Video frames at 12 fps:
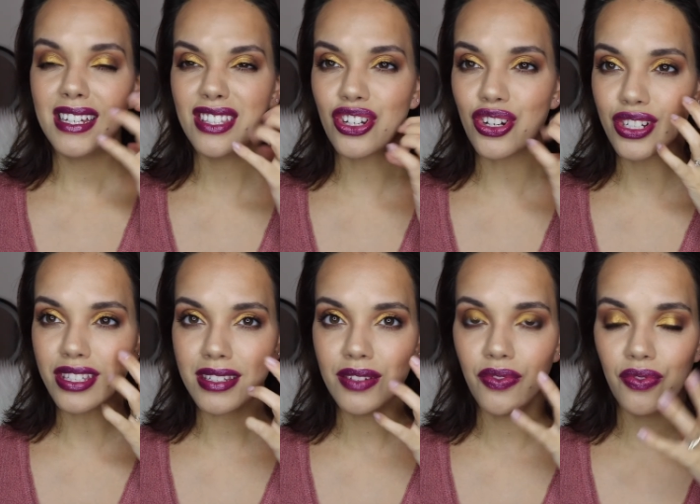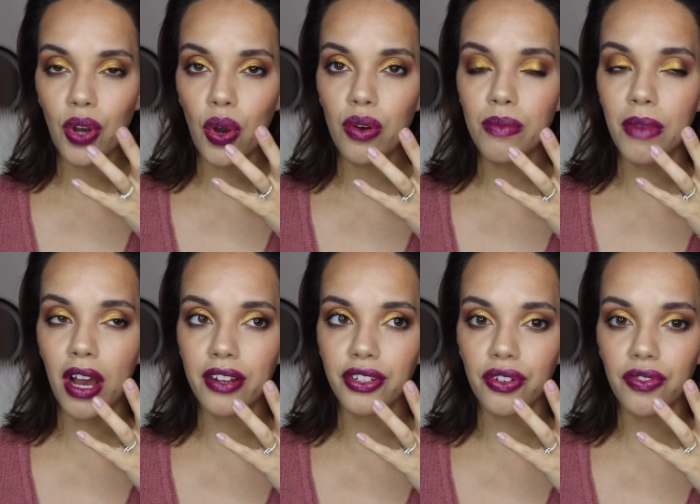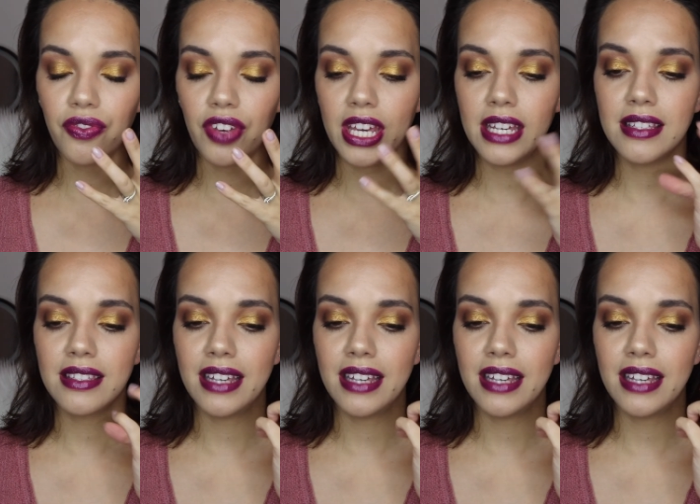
turns to foam on your face,